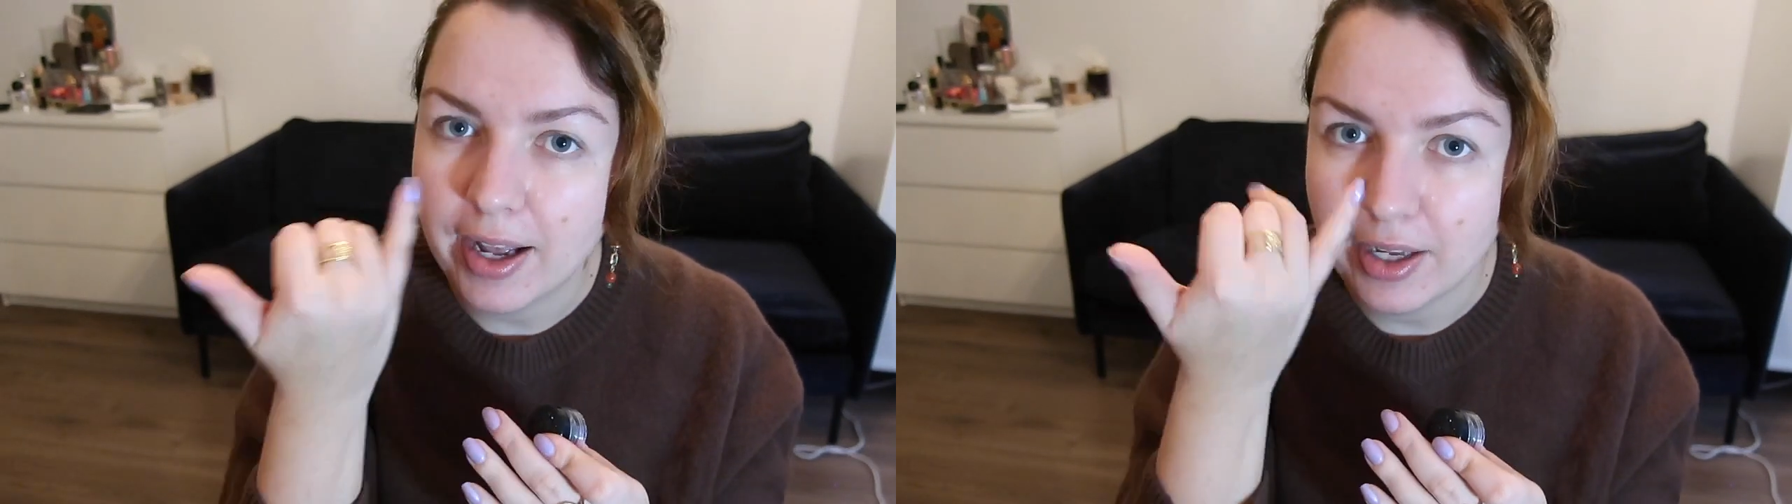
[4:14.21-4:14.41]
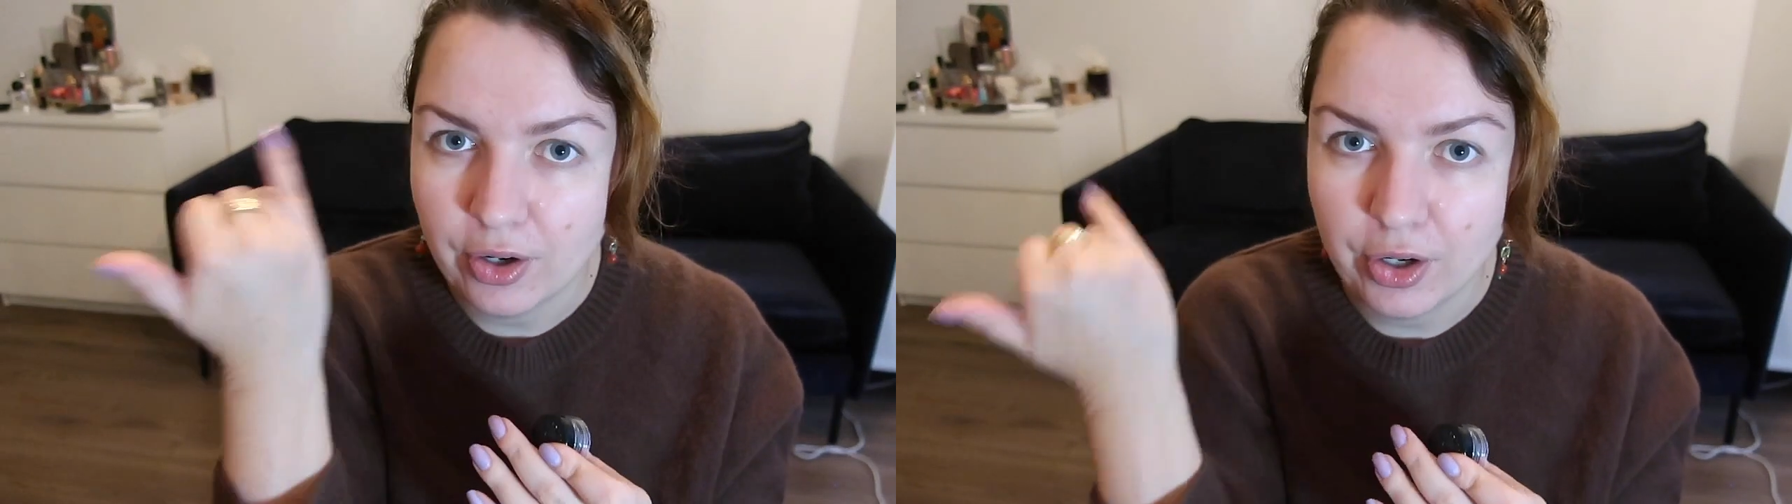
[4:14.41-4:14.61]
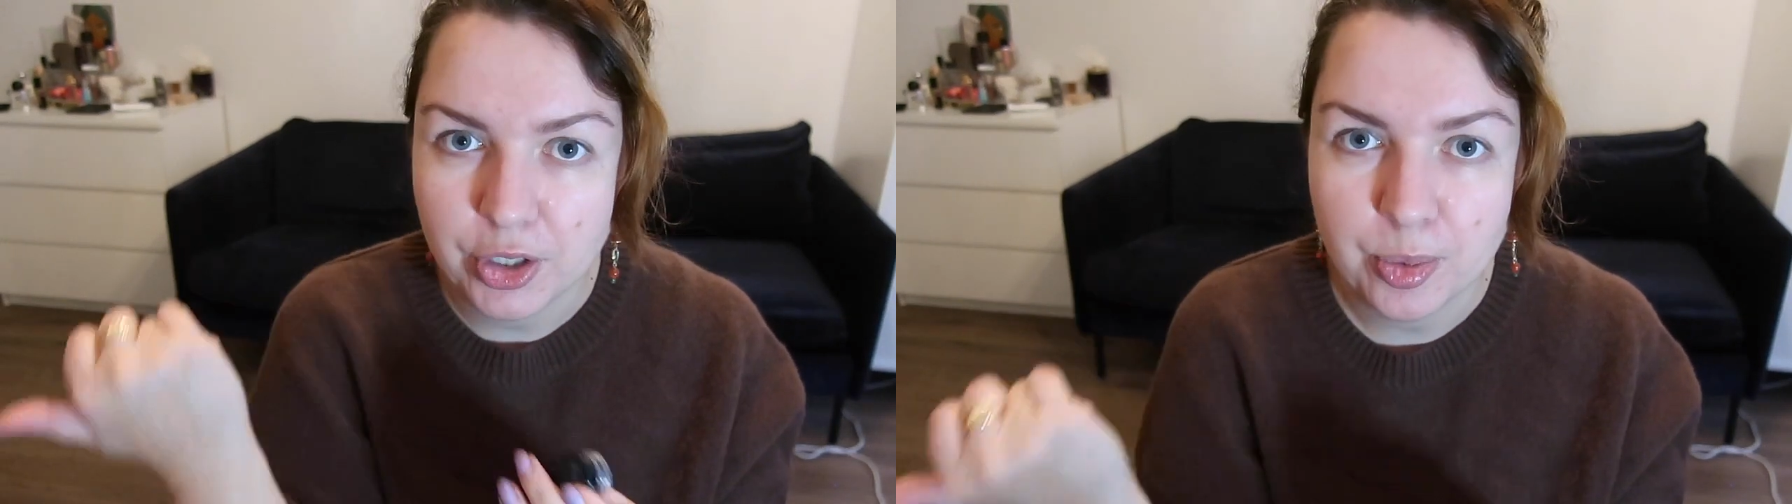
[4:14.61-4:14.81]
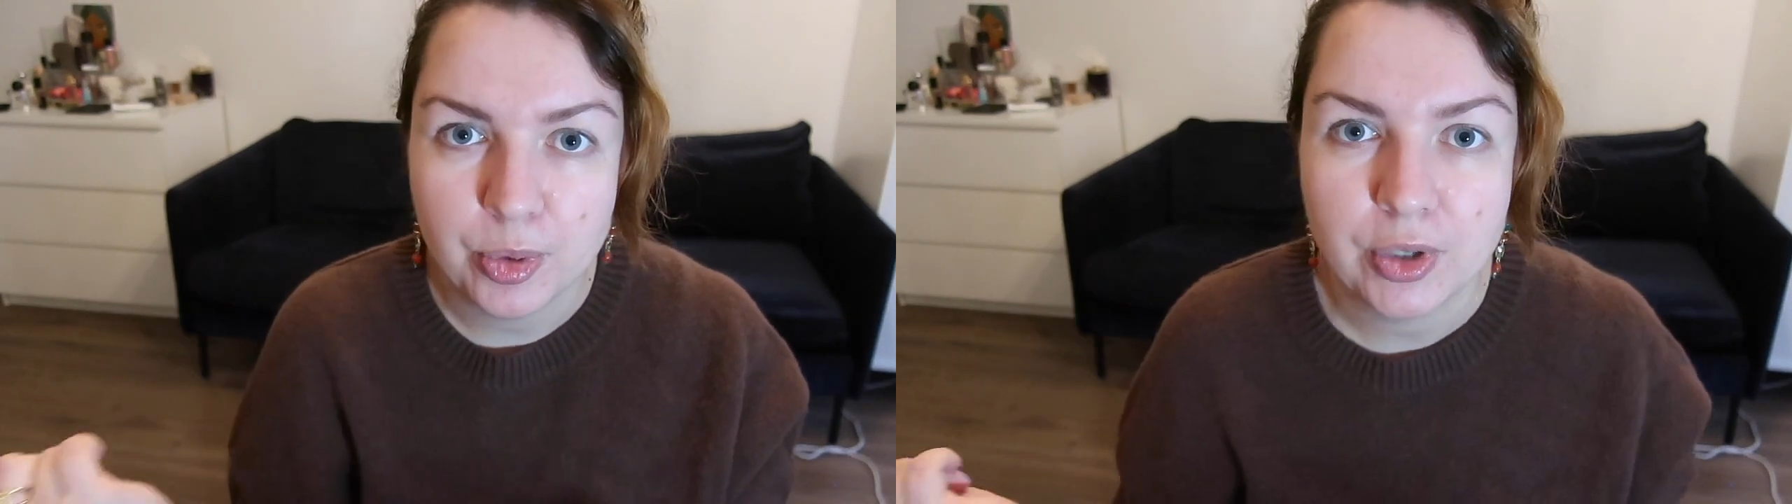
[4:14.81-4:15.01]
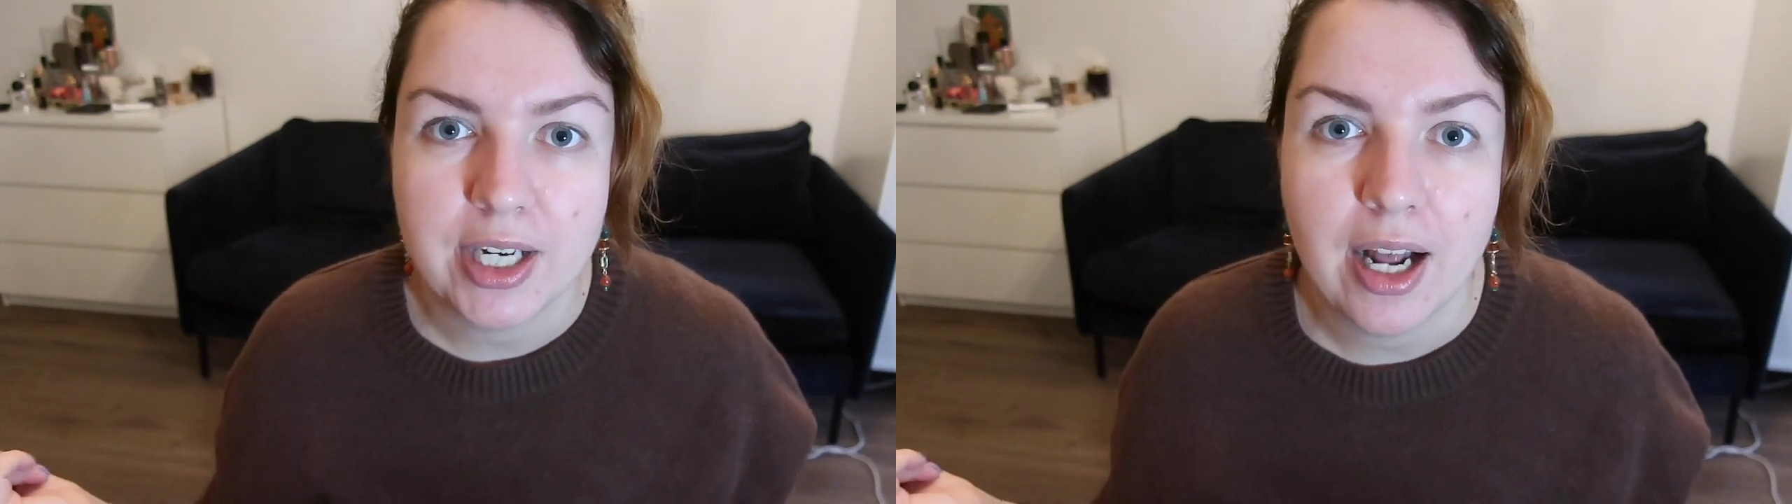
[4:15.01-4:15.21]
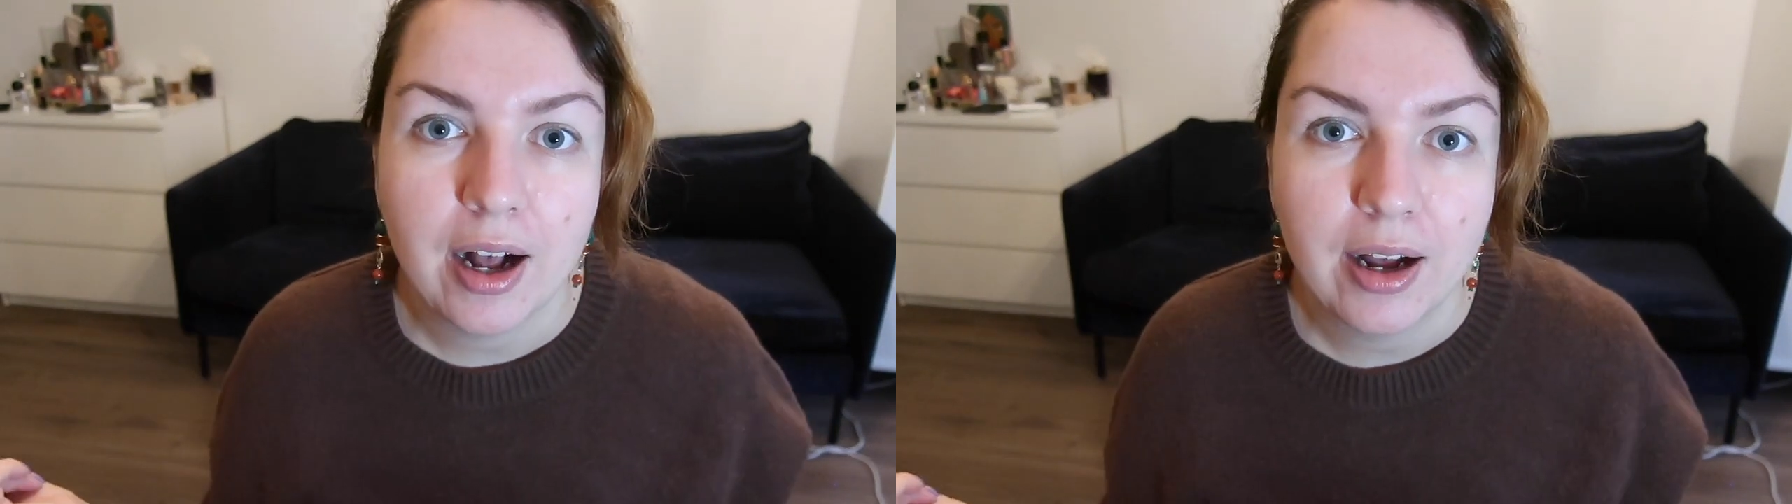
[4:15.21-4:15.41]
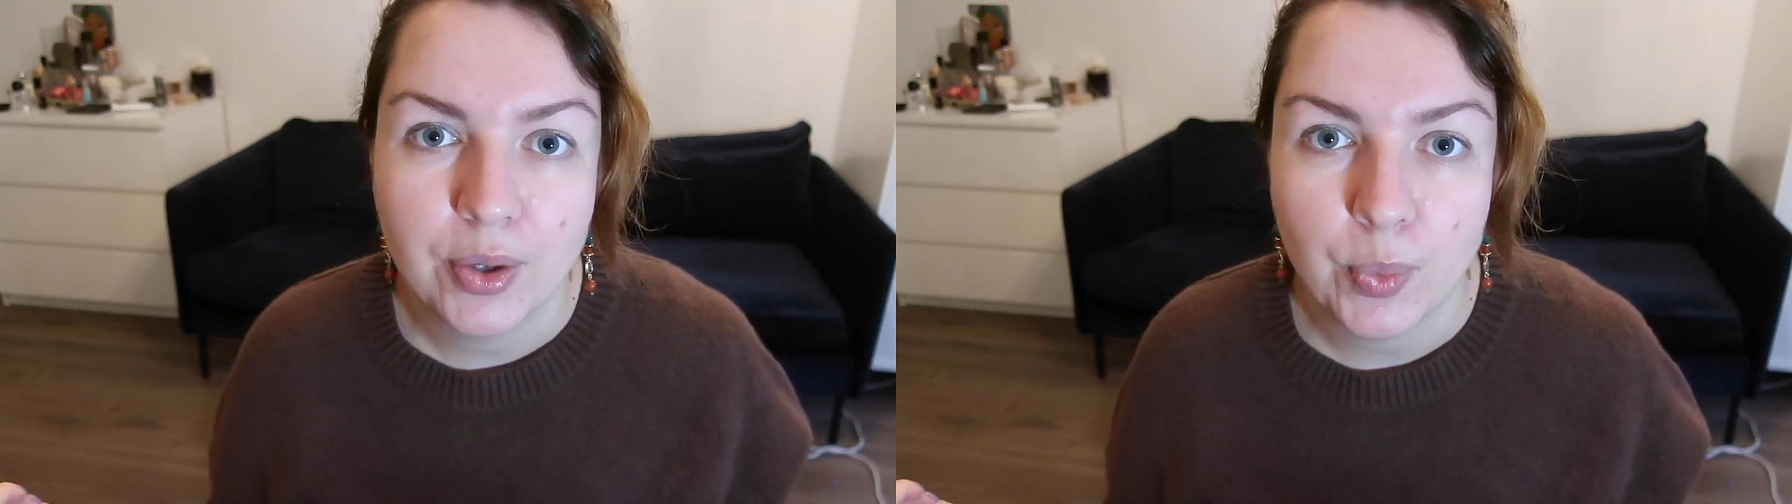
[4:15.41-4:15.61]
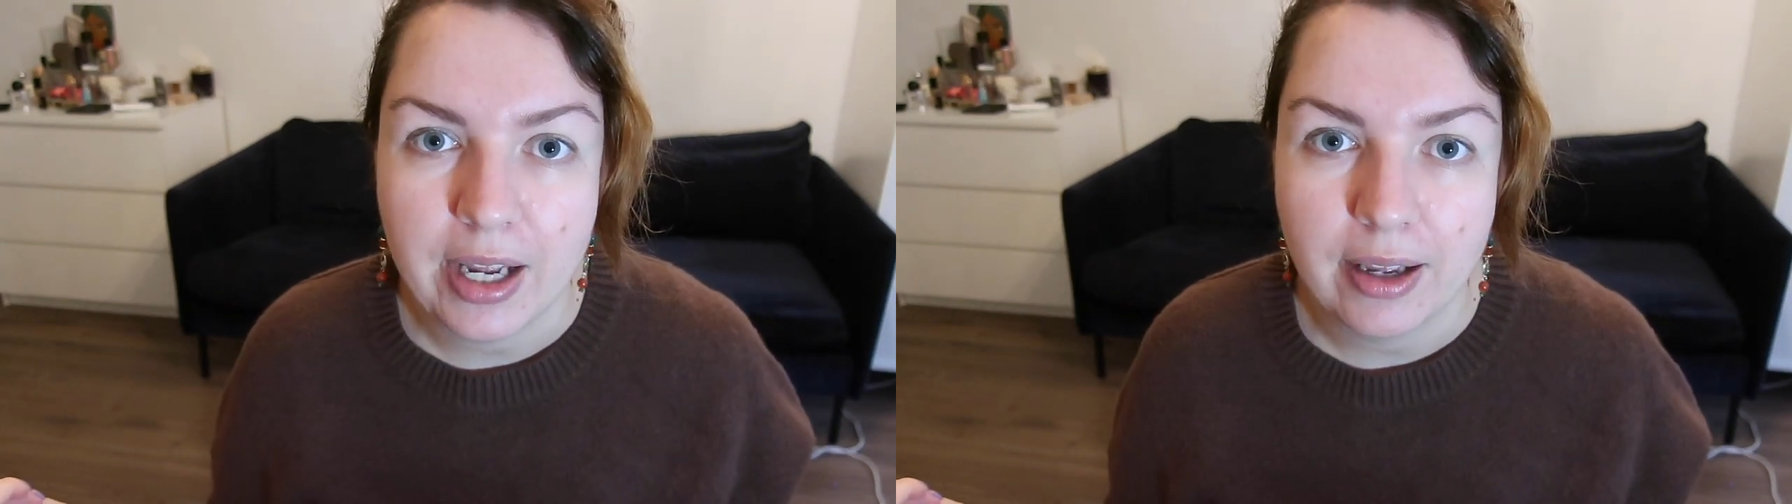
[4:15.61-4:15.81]
in order to put an eye
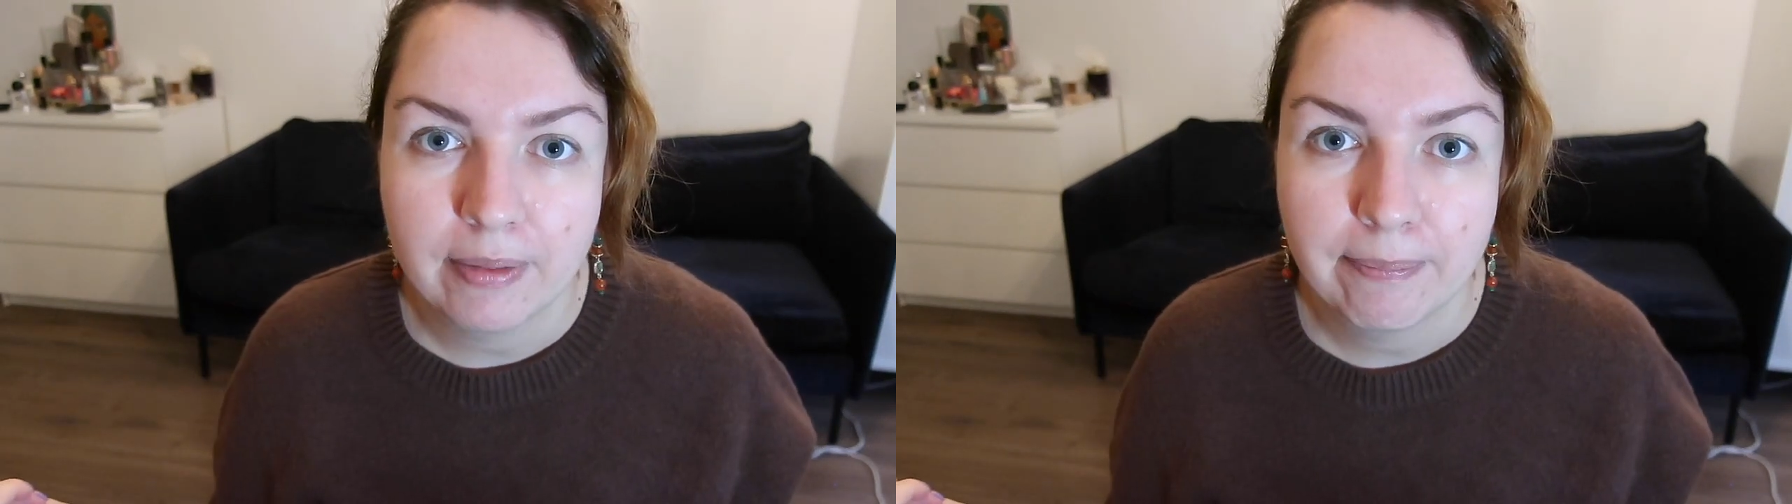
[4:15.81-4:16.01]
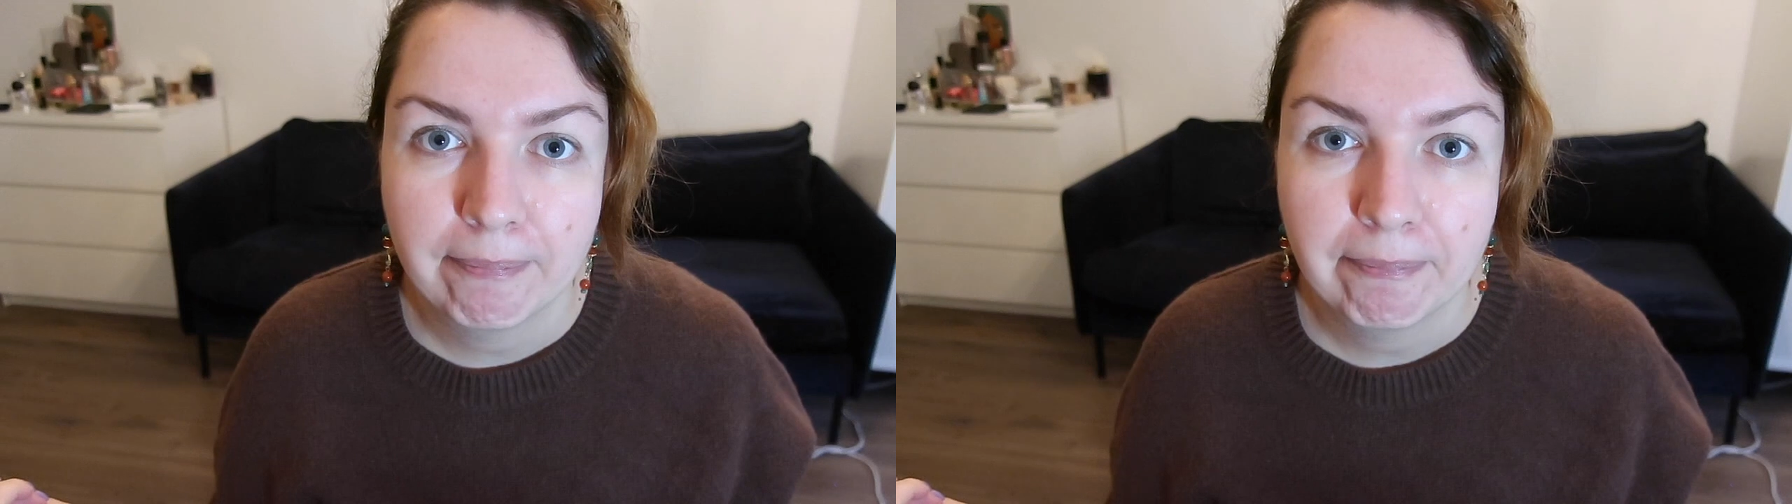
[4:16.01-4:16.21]
wing.